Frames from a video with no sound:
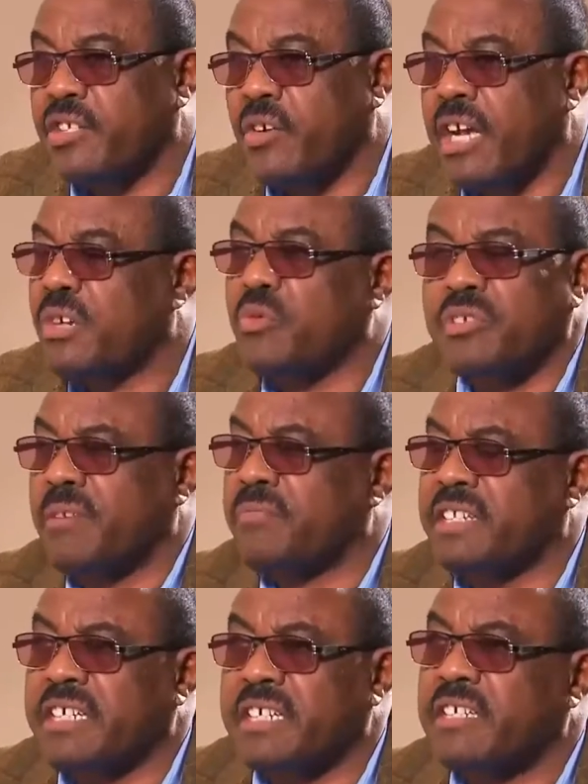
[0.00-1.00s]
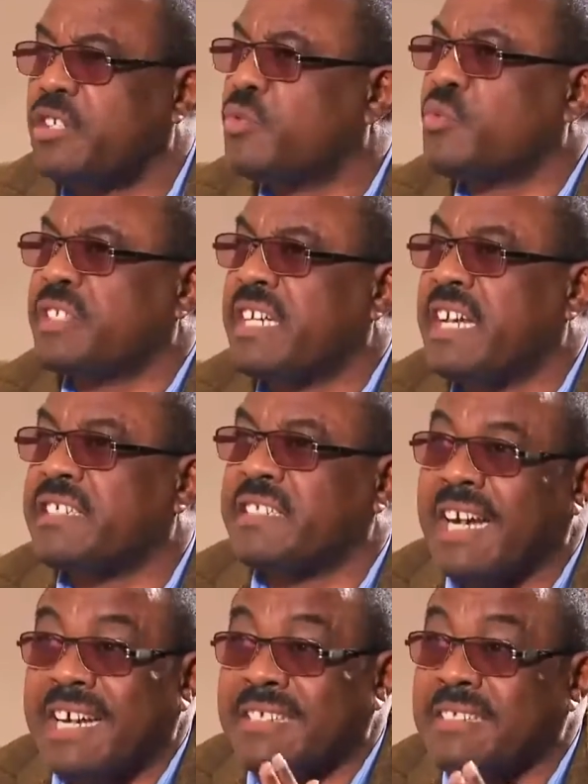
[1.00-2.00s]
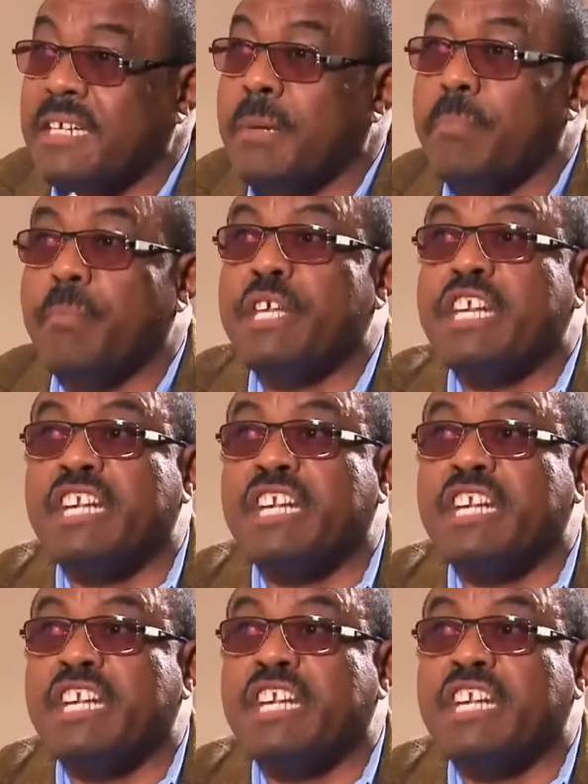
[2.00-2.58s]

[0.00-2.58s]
I could have taken it to the last, as many